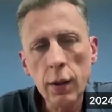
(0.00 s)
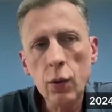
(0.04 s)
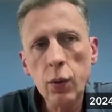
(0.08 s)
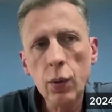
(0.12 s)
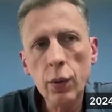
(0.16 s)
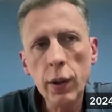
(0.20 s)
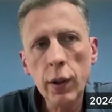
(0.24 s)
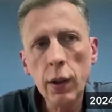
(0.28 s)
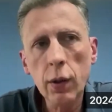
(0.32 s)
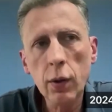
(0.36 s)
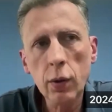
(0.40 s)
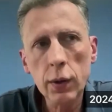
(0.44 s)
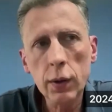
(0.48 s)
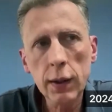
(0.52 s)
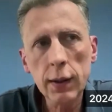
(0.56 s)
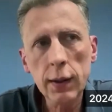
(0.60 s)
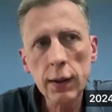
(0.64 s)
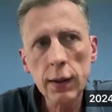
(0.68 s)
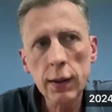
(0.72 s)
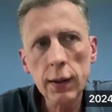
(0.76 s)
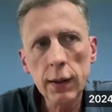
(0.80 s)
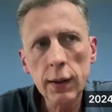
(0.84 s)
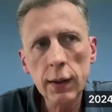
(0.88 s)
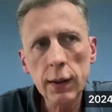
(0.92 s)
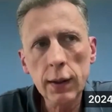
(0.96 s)
including
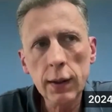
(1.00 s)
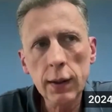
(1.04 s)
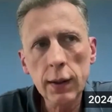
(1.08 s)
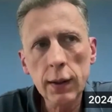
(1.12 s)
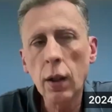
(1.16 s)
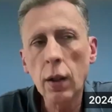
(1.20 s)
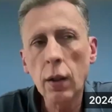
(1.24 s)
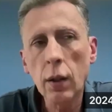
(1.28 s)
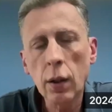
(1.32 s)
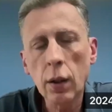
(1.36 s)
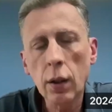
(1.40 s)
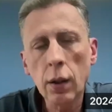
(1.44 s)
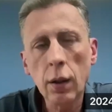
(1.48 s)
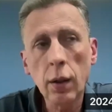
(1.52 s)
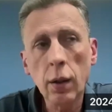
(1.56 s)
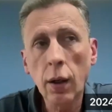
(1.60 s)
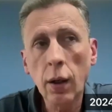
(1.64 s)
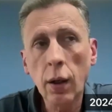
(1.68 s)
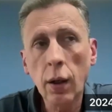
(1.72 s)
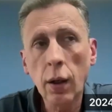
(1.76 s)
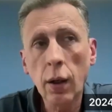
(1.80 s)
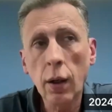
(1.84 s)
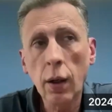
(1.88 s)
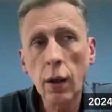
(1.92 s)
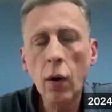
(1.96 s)
auditing,
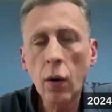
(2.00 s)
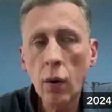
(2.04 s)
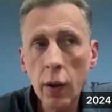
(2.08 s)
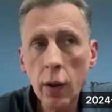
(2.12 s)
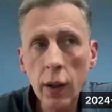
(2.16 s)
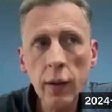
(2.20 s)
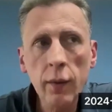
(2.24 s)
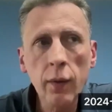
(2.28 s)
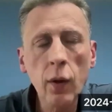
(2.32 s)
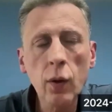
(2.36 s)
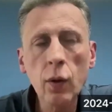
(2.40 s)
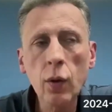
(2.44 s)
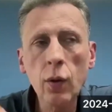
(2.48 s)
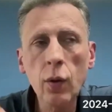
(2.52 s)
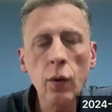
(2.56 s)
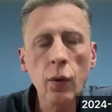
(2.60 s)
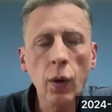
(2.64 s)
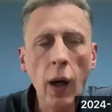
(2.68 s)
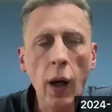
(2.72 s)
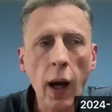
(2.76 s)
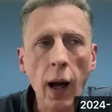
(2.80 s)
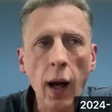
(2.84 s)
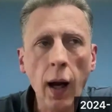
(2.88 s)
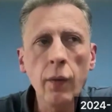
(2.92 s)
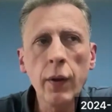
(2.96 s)
or
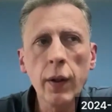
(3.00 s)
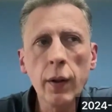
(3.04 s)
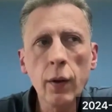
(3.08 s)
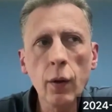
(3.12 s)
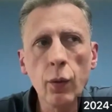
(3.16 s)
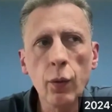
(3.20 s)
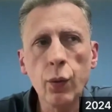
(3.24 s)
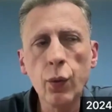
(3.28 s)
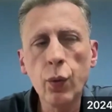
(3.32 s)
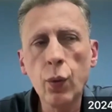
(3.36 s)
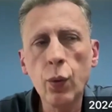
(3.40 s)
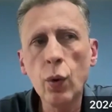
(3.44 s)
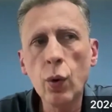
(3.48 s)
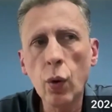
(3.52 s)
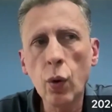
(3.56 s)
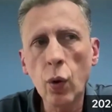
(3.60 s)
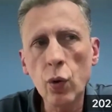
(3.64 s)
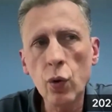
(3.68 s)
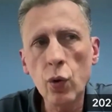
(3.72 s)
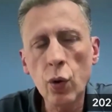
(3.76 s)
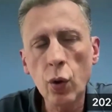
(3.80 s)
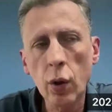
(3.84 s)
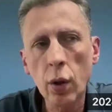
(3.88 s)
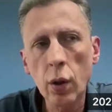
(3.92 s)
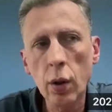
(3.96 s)
even having a full
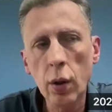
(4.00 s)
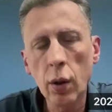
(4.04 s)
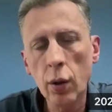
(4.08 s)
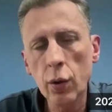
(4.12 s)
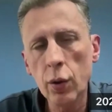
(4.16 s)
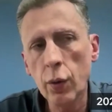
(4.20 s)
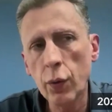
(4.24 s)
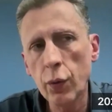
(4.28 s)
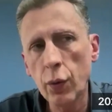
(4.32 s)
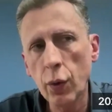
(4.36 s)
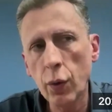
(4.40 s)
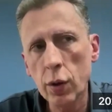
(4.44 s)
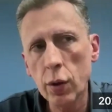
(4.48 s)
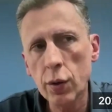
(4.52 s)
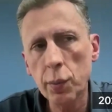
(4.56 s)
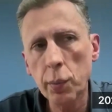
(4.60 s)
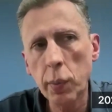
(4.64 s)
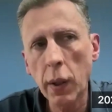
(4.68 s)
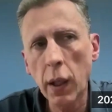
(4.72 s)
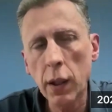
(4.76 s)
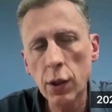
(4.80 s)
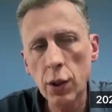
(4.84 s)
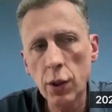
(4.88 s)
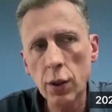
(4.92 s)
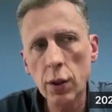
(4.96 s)
control on the
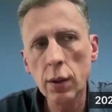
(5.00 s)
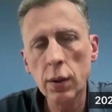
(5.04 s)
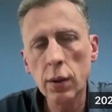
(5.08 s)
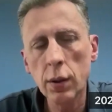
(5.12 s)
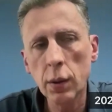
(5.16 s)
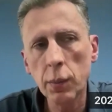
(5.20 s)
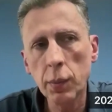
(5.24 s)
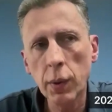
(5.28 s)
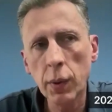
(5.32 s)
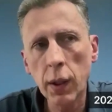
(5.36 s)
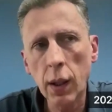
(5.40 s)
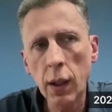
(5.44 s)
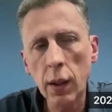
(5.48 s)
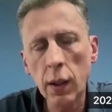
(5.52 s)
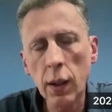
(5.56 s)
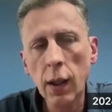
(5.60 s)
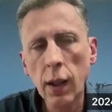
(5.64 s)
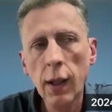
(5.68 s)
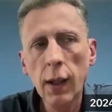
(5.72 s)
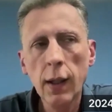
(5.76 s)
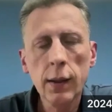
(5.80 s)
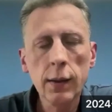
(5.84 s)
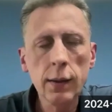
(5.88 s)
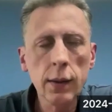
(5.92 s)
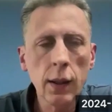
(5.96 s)
first batch,
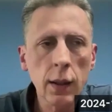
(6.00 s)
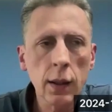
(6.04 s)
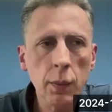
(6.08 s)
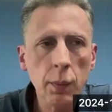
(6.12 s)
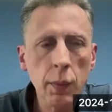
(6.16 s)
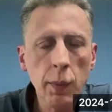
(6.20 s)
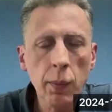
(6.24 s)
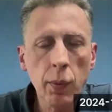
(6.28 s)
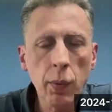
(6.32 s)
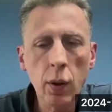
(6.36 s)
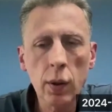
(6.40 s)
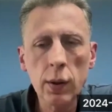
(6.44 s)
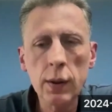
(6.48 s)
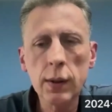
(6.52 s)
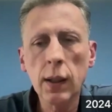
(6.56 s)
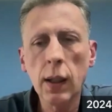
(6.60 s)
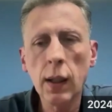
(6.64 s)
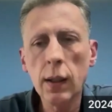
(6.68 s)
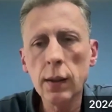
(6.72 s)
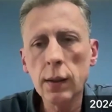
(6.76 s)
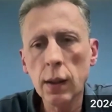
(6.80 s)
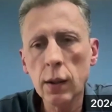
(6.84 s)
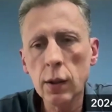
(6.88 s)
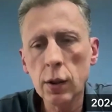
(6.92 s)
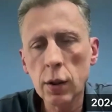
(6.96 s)
typically sending people on
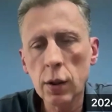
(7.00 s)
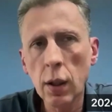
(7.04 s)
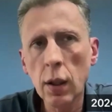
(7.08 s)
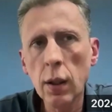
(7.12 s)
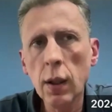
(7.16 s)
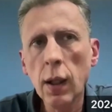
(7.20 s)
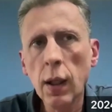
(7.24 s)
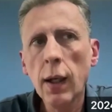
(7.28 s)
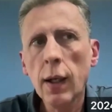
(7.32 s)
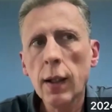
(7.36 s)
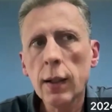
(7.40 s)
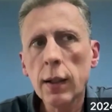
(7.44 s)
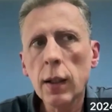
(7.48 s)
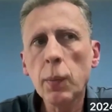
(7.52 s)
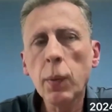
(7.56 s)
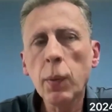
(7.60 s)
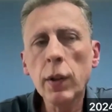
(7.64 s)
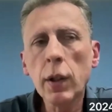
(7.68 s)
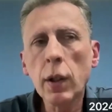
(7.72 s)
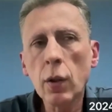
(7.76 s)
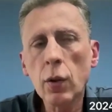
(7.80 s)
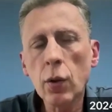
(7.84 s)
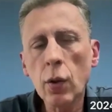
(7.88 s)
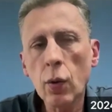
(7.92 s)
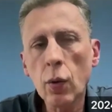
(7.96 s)
site and so on,
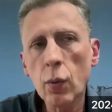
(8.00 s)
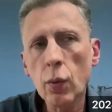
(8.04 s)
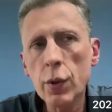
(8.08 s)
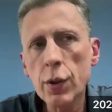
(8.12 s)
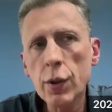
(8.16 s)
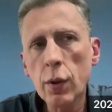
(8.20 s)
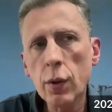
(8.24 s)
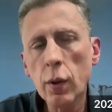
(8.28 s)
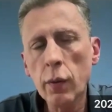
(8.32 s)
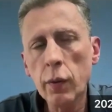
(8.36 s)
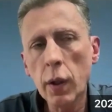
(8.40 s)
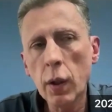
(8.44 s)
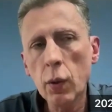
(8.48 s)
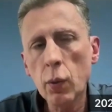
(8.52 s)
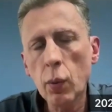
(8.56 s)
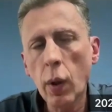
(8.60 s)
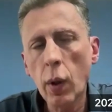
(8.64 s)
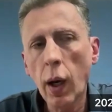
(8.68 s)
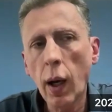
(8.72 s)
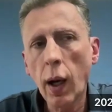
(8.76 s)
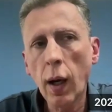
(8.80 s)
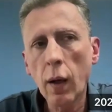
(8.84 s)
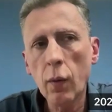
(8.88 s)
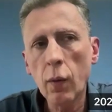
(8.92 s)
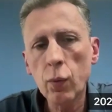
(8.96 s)
depending on the risk level
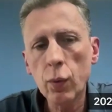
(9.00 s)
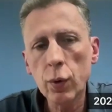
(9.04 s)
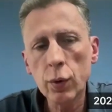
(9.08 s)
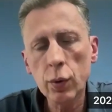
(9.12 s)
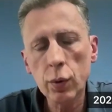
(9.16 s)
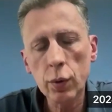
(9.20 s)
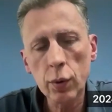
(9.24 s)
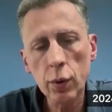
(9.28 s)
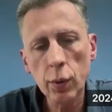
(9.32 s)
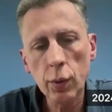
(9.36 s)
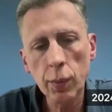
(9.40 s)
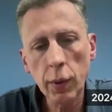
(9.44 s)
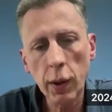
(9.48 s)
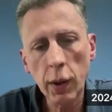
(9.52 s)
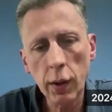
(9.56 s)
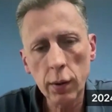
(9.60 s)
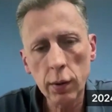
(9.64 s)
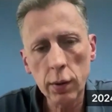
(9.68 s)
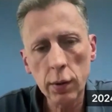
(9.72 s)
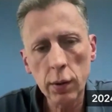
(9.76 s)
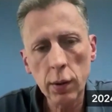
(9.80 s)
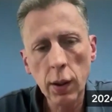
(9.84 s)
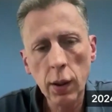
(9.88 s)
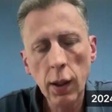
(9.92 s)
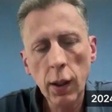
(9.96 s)
we have with the
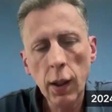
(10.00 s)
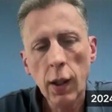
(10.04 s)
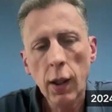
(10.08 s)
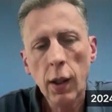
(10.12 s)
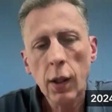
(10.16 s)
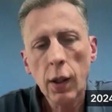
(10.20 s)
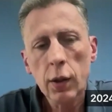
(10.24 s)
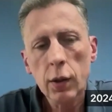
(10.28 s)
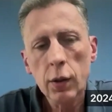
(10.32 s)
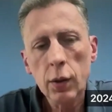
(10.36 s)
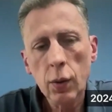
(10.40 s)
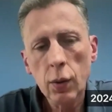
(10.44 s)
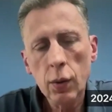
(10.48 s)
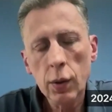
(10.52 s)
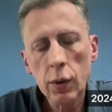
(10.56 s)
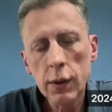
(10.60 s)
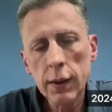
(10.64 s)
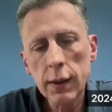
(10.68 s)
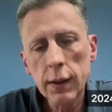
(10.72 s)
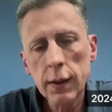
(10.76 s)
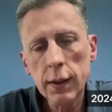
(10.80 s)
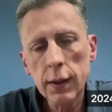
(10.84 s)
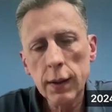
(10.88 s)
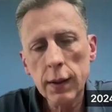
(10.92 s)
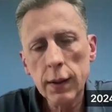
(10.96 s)
suppliers. So
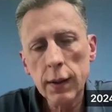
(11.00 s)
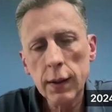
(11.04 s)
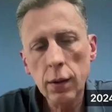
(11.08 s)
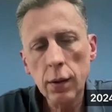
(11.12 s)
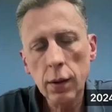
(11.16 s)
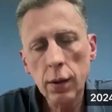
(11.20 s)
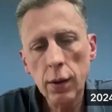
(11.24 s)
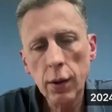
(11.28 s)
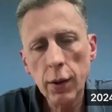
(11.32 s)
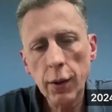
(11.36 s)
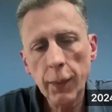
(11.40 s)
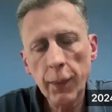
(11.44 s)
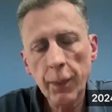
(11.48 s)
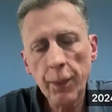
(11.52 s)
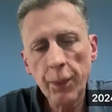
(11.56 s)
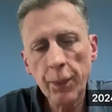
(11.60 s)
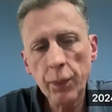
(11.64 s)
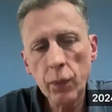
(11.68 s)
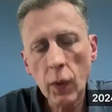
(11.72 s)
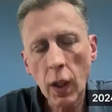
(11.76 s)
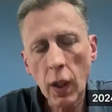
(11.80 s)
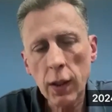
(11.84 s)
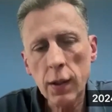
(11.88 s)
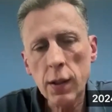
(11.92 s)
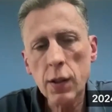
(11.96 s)
this is
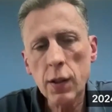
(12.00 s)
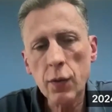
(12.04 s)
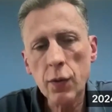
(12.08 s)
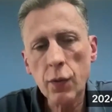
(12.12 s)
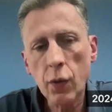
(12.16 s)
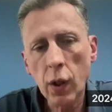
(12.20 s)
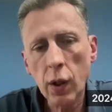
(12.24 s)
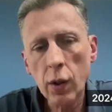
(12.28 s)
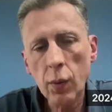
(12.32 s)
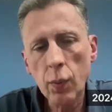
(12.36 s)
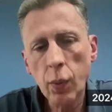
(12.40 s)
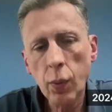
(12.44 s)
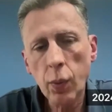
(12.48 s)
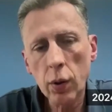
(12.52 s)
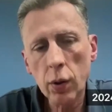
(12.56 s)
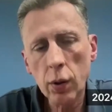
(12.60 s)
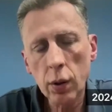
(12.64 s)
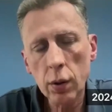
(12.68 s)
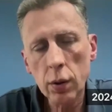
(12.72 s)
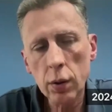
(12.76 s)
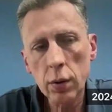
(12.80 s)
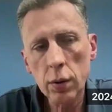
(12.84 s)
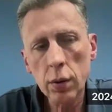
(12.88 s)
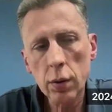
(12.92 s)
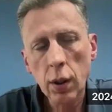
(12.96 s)
this is very
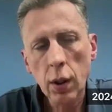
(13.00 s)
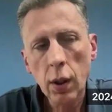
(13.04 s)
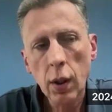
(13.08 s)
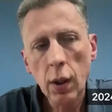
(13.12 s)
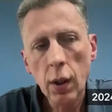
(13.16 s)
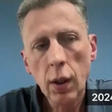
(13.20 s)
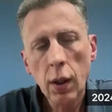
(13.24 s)
important,